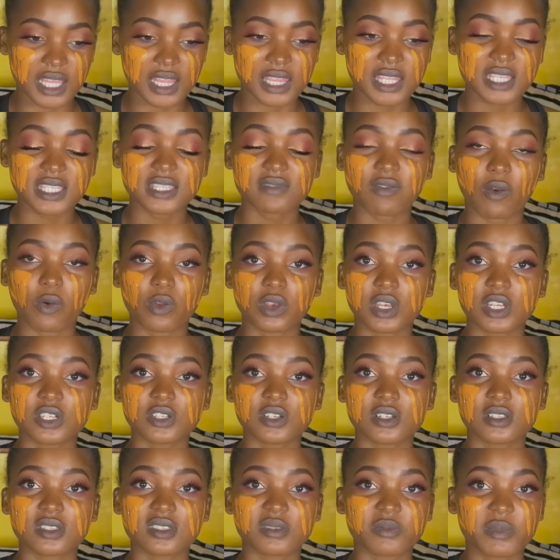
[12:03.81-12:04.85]
This
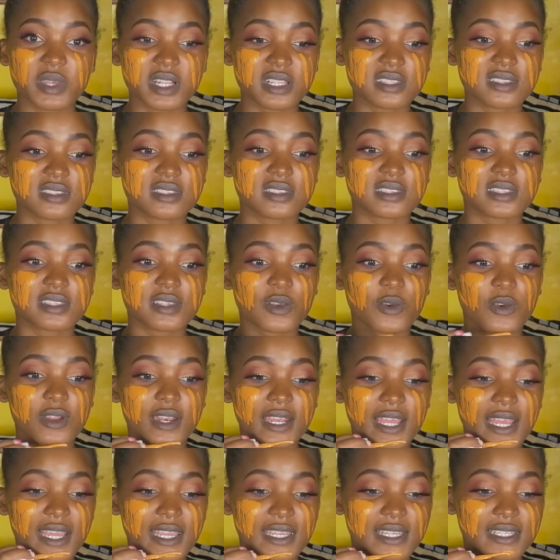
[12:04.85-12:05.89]
foundation smells so
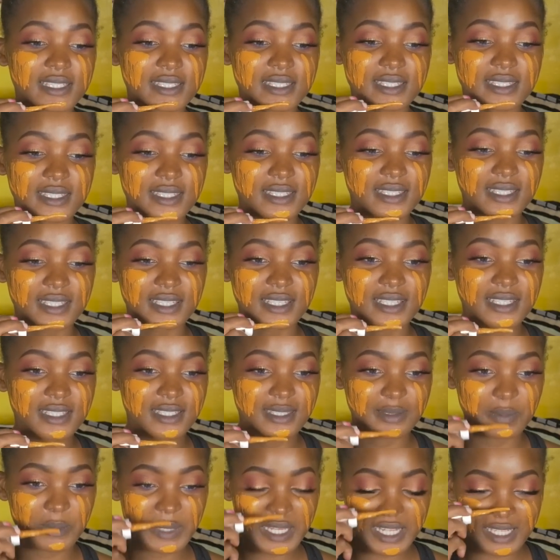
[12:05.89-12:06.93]
nice. It
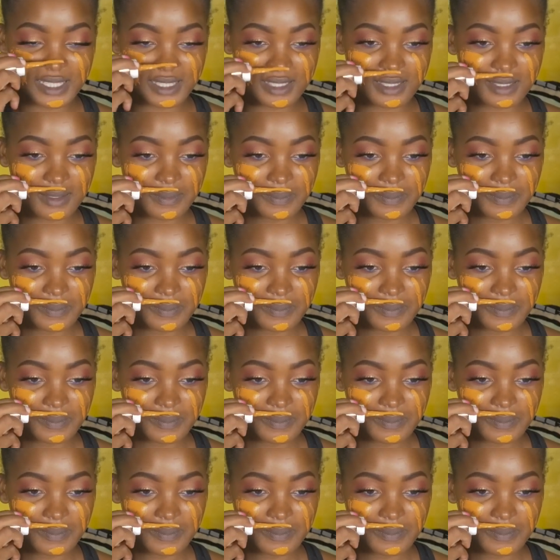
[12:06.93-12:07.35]
smells